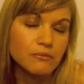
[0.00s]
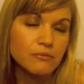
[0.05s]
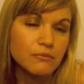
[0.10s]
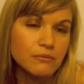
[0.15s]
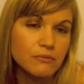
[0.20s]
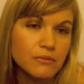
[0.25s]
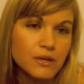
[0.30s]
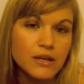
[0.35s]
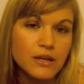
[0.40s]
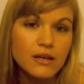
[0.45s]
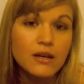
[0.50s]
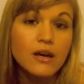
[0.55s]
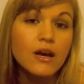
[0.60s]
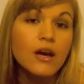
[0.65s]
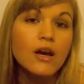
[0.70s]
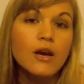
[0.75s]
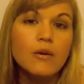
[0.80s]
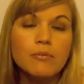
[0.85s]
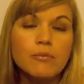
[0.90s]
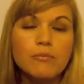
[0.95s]
me.
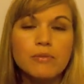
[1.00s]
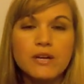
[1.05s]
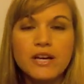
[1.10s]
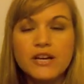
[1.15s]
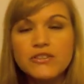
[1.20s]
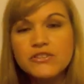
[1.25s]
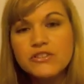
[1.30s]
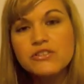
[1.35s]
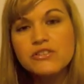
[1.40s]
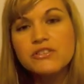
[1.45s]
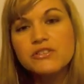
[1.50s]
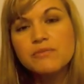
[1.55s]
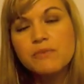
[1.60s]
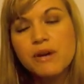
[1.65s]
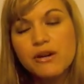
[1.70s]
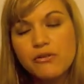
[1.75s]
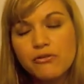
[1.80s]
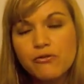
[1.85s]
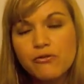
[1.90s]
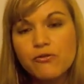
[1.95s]
Because this is
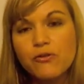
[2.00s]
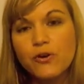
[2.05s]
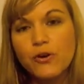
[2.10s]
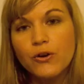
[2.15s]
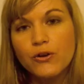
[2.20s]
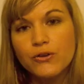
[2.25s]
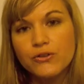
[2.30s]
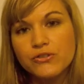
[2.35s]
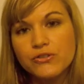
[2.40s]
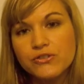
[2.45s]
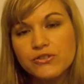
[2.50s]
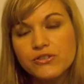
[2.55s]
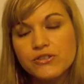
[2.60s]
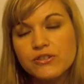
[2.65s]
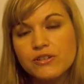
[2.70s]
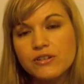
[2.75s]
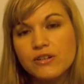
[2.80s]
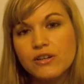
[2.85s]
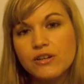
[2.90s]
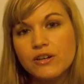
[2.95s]
my
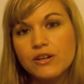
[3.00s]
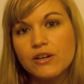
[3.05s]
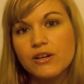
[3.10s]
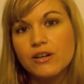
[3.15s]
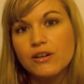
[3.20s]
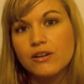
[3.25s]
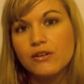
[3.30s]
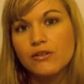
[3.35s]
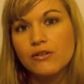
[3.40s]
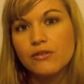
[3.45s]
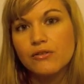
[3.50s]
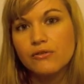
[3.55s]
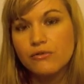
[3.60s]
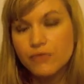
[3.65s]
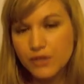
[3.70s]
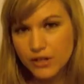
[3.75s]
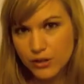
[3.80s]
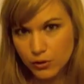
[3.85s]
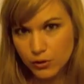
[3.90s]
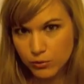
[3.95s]
first
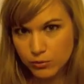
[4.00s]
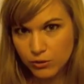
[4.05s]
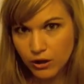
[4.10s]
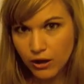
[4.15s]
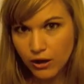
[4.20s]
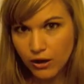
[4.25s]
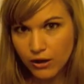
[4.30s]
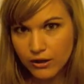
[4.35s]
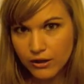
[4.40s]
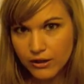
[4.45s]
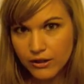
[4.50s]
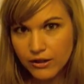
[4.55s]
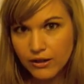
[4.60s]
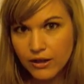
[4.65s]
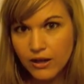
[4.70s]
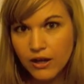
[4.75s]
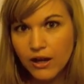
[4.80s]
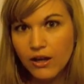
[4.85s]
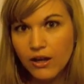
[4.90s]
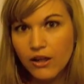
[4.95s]
video blog,
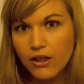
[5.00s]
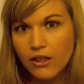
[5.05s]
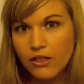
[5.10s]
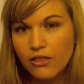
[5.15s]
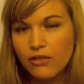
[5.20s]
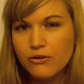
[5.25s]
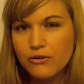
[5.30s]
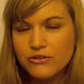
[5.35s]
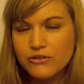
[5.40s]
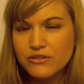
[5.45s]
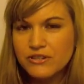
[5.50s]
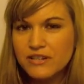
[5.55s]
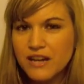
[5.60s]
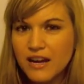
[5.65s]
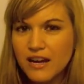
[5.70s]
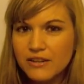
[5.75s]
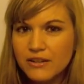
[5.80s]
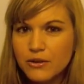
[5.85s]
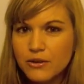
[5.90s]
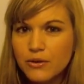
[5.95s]
there's
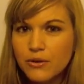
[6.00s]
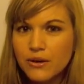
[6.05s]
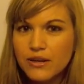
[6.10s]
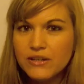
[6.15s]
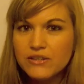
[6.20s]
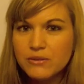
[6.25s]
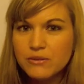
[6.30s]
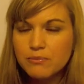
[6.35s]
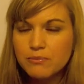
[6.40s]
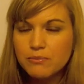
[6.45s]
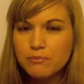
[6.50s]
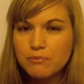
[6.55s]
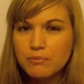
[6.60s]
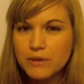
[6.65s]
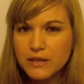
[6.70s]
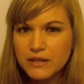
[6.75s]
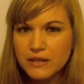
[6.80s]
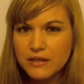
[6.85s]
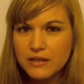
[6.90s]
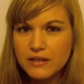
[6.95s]
not going to
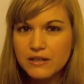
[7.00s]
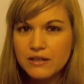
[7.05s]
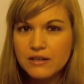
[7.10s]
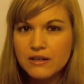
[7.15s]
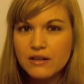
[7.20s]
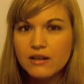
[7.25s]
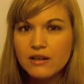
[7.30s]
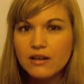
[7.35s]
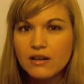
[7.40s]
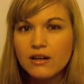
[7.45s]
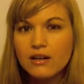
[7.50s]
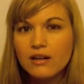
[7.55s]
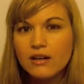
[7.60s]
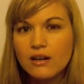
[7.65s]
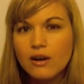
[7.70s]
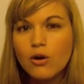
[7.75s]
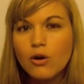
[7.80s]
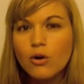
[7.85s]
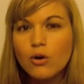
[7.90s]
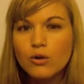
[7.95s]
be
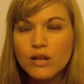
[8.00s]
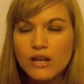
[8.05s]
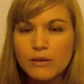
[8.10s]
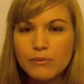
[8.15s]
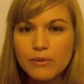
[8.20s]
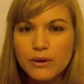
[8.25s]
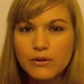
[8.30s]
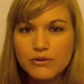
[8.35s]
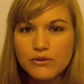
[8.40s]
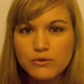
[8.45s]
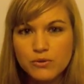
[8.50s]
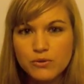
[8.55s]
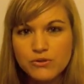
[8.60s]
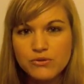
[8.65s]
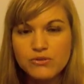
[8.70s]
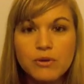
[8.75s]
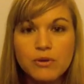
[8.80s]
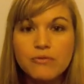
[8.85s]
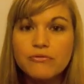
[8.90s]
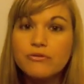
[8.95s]
a whole lot of bells and
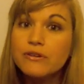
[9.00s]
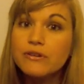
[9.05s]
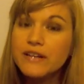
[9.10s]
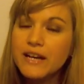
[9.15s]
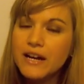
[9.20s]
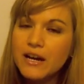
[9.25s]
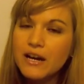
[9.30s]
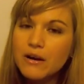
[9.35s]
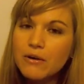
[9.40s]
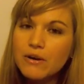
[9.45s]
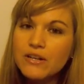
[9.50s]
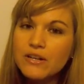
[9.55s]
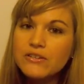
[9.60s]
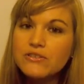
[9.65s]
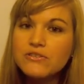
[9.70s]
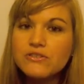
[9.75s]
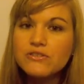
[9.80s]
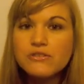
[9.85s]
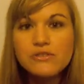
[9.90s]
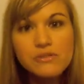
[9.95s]
whistles. For now, it
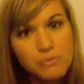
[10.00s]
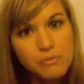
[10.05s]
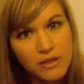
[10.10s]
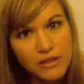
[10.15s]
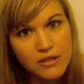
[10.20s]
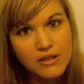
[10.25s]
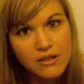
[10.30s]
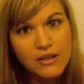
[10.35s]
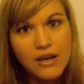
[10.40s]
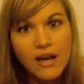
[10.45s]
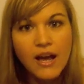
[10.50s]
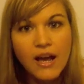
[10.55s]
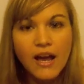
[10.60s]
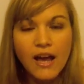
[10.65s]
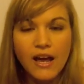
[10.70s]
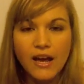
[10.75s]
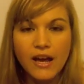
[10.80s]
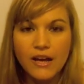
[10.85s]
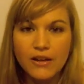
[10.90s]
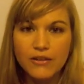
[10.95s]
is just me
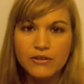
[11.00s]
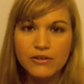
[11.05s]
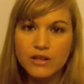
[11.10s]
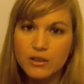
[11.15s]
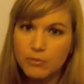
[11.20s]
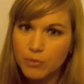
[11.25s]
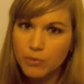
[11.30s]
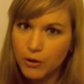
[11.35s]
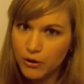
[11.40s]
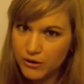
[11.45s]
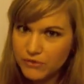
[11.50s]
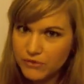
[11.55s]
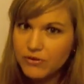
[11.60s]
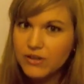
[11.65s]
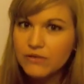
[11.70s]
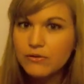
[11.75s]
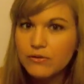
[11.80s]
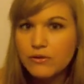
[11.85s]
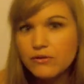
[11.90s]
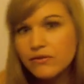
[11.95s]
and the party
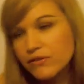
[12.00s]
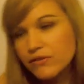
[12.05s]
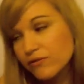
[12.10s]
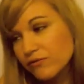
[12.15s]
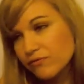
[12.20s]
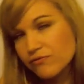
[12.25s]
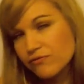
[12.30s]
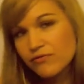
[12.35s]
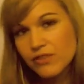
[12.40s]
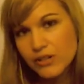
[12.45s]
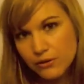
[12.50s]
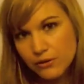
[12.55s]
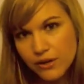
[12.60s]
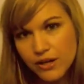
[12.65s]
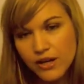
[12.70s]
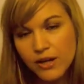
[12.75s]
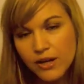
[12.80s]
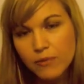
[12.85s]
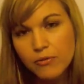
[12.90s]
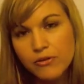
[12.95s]
favor video
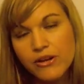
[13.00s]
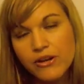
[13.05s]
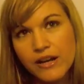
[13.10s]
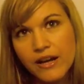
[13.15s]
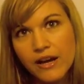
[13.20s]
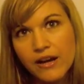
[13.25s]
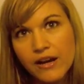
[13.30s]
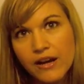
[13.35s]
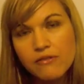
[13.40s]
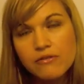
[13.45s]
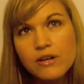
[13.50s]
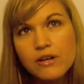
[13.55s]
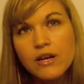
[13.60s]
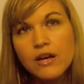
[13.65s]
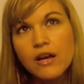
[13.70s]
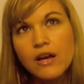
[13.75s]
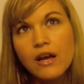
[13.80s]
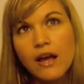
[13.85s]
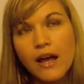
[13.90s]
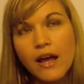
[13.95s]
camera that I have,
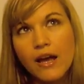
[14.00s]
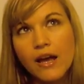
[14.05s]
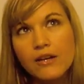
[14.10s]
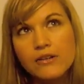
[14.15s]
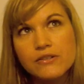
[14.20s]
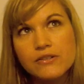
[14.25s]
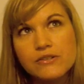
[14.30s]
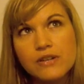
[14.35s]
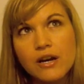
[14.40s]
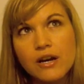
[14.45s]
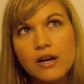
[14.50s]
and